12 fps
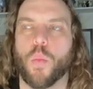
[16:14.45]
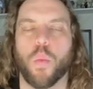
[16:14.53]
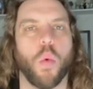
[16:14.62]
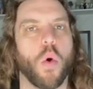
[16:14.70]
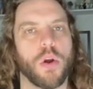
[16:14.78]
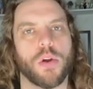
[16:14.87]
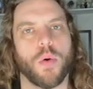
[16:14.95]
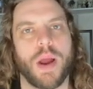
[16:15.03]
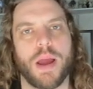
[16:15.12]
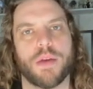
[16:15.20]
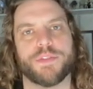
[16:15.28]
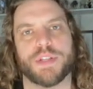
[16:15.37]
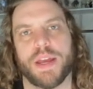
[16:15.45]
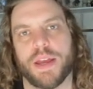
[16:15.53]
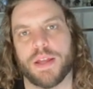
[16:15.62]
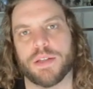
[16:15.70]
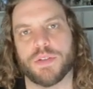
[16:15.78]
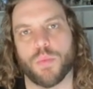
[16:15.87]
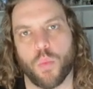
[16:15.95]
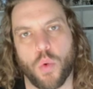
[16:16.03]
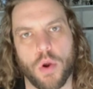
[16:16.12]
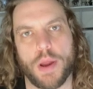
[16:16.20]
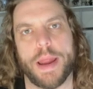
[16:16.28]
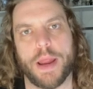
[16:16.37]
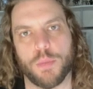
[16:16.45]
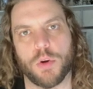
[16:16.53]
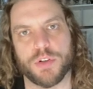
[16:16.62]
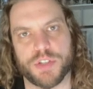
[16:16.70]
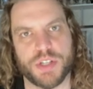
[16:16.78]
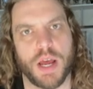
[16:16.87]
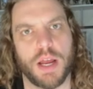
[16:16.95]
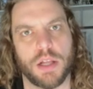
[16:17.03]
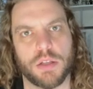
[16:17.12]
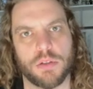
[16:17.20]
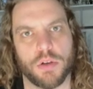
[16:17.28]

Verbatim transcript: Warcraft and Warhammer style